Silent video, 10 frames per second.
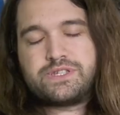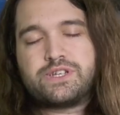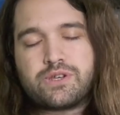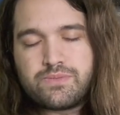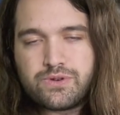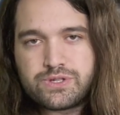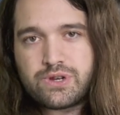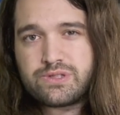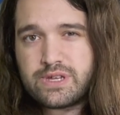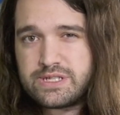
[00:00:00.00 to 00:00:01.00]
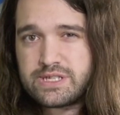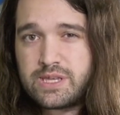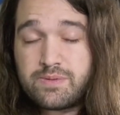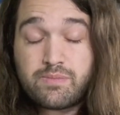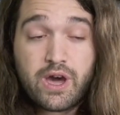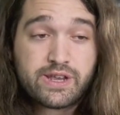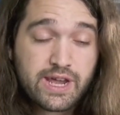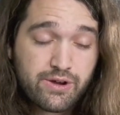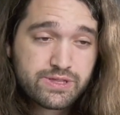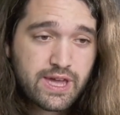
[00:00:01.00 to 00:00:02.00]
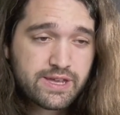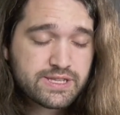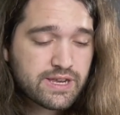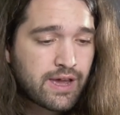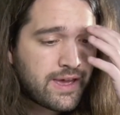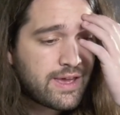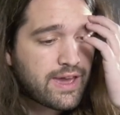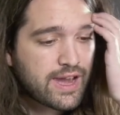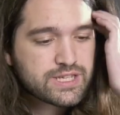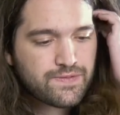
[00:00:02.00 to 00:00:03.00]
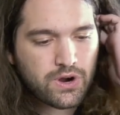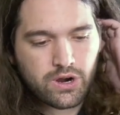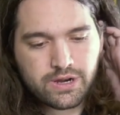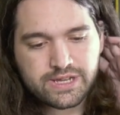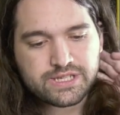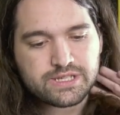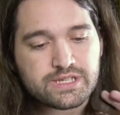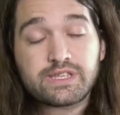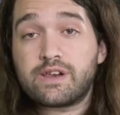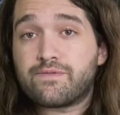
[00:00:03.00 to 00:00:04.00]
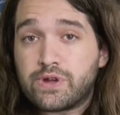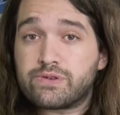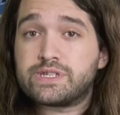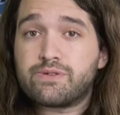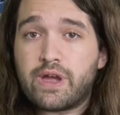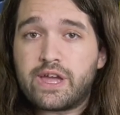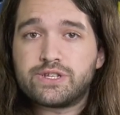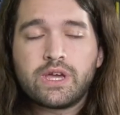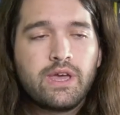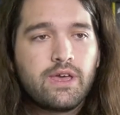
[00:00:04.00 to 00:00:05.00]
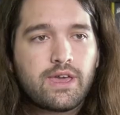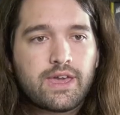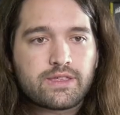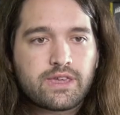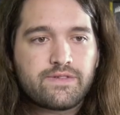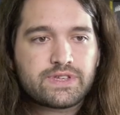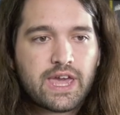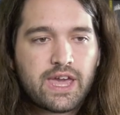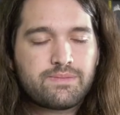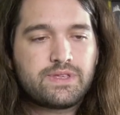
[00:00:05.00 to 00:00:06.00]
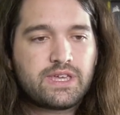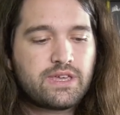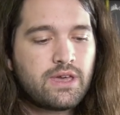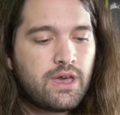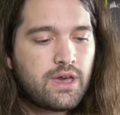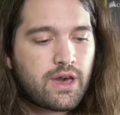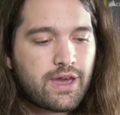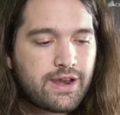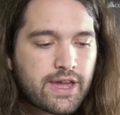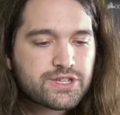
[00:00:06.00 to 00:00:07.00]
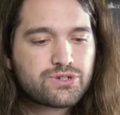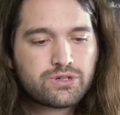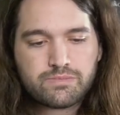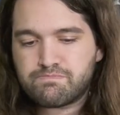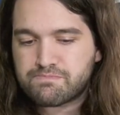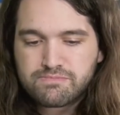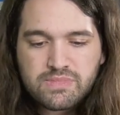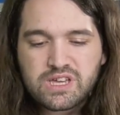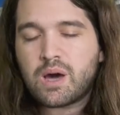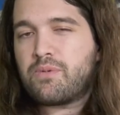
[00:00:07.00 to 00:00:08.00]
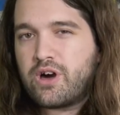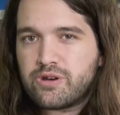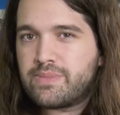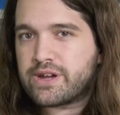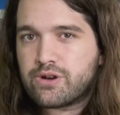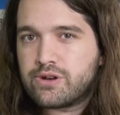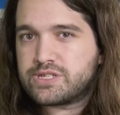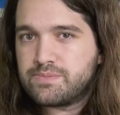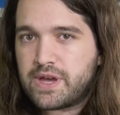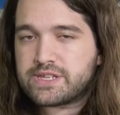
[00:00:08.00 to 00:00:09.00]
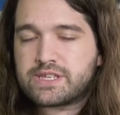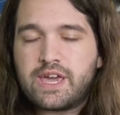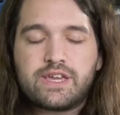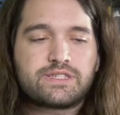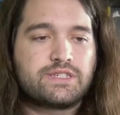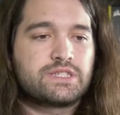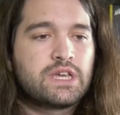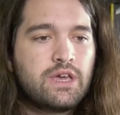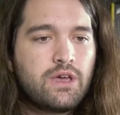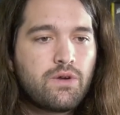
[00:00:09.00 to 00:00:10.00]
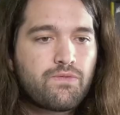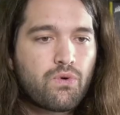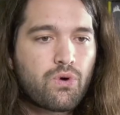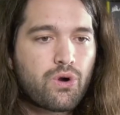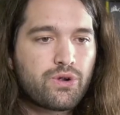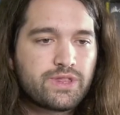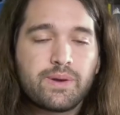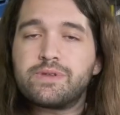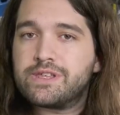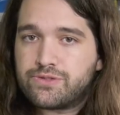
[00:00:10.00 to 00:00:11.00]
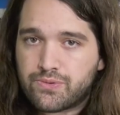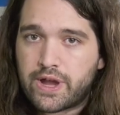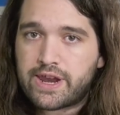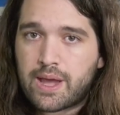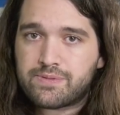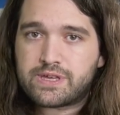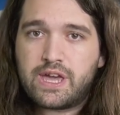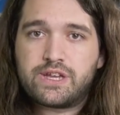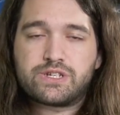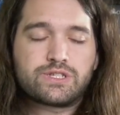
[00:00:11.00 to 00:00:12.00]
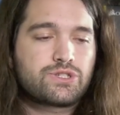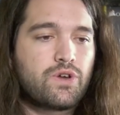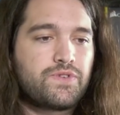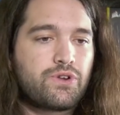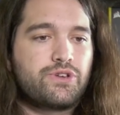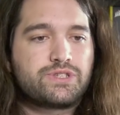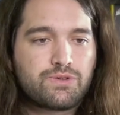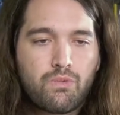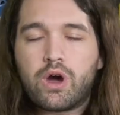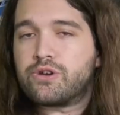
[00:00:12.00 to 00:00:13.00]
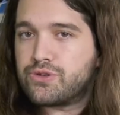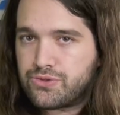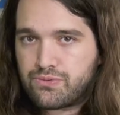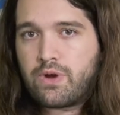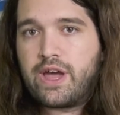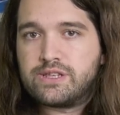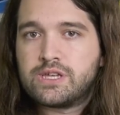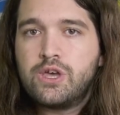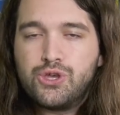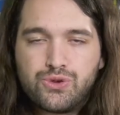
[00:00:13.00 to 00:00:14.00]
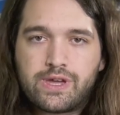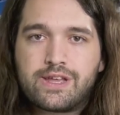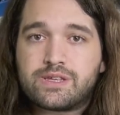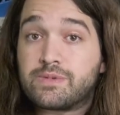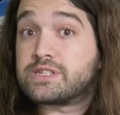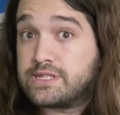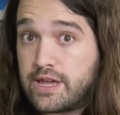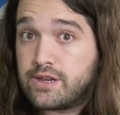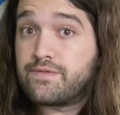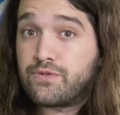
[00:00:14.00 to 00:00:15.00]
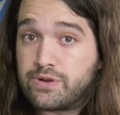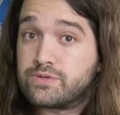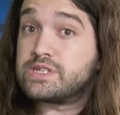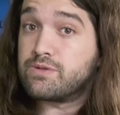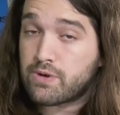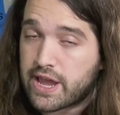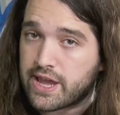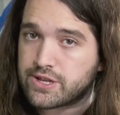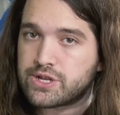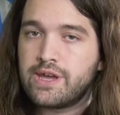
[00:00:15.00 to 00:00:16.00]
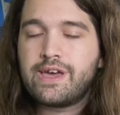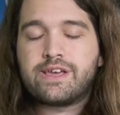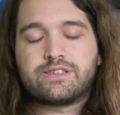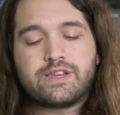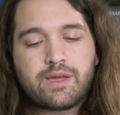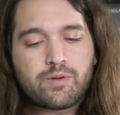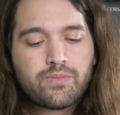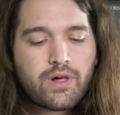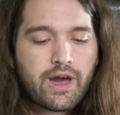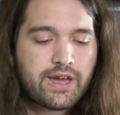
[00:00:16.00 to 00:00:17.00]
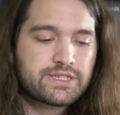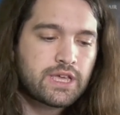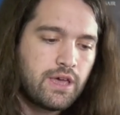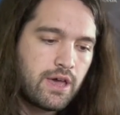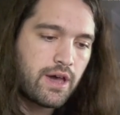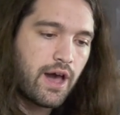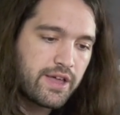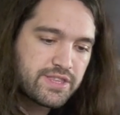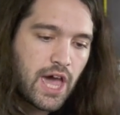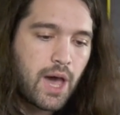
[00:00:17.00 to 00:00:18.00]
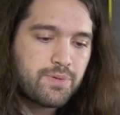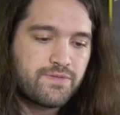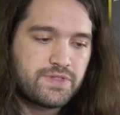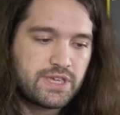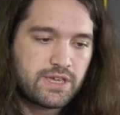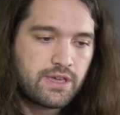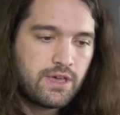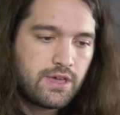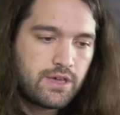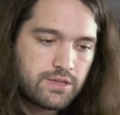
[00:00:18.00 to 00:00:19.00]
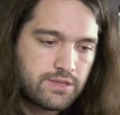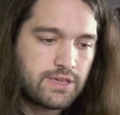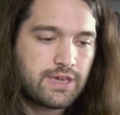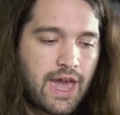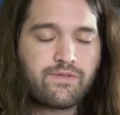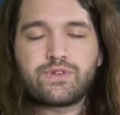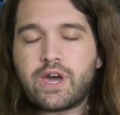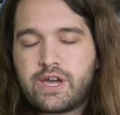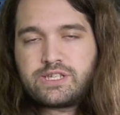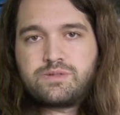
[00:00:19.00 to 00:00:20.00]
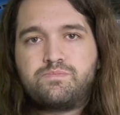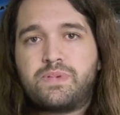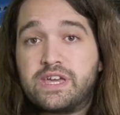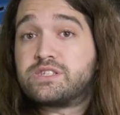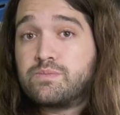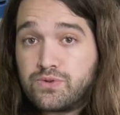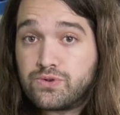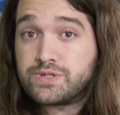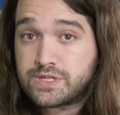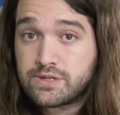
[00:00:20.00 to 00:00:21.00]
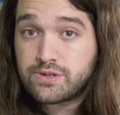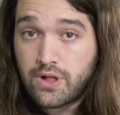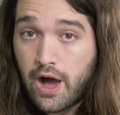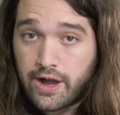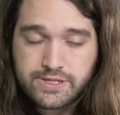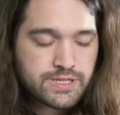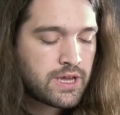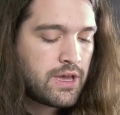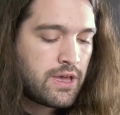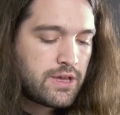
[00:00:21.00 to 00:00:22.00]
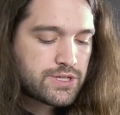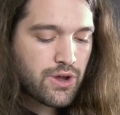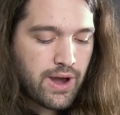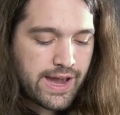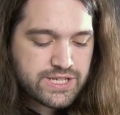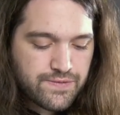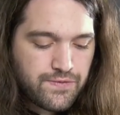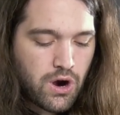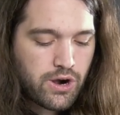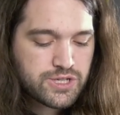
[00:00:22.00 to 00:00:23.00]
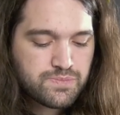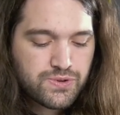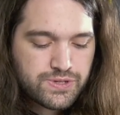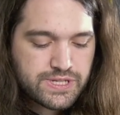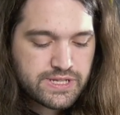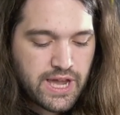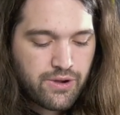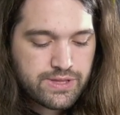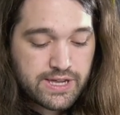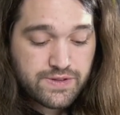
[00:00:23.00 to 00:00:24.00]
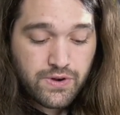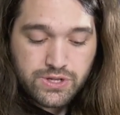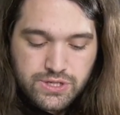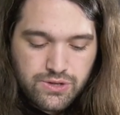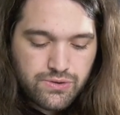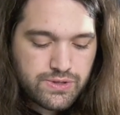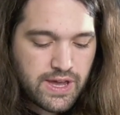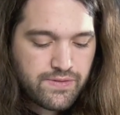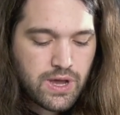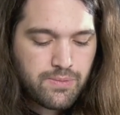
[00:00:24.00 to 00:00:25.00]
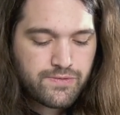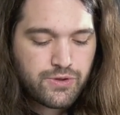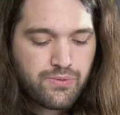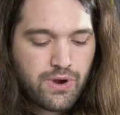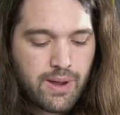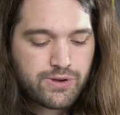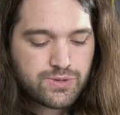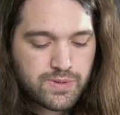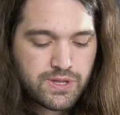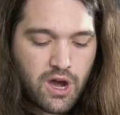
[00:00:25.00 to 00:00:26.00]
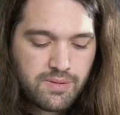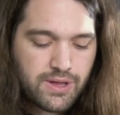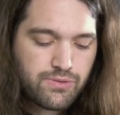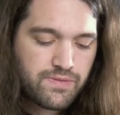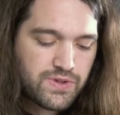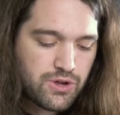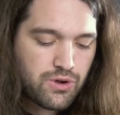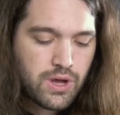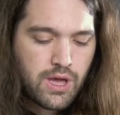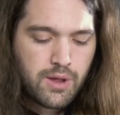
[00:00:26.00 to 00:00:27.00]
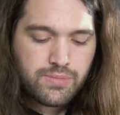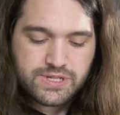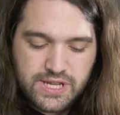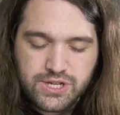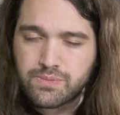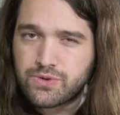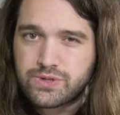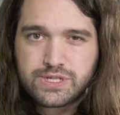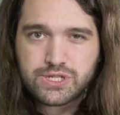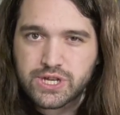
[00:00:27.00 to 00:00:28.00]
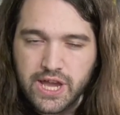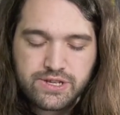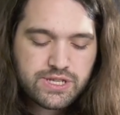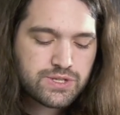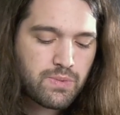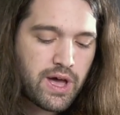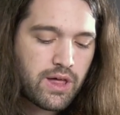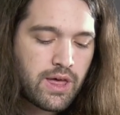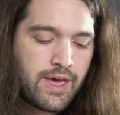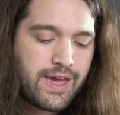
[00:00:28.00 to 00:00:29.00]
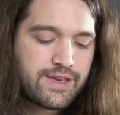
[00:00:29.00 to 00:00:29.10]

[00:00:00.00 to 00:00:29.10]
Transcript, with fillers: Precision Boost are things to keep in mind now with testing. X F R is extended frequency range. It gives A M D uh, an extra couple hundred megahertz in best cases for limited thread applications. So if you're using one or two threads, you get some extended frequency range, as the name implies, on top of the the advertised base and boost clocks. So X F R is boosted now with X F R two. They have a couple of new parameters we'll be talking about in the review. Precision boost is changed as well.